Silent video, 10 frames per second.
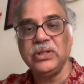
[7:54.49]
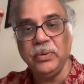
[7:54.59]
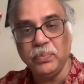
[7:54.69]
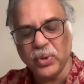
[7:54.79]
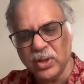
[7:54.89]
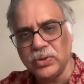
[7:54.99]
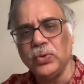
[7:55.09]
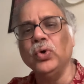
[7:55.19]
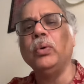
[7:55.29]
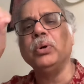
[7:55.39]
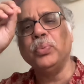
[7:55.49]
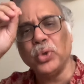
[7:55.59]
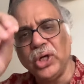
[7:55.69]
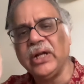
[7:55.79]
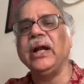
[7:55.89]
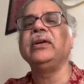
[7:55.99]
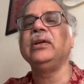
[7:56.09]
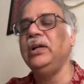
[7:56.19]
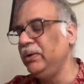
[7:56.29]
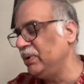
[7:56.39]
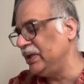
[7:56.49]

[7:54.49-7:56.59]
It's important to know about Borel-Cantelli lemma.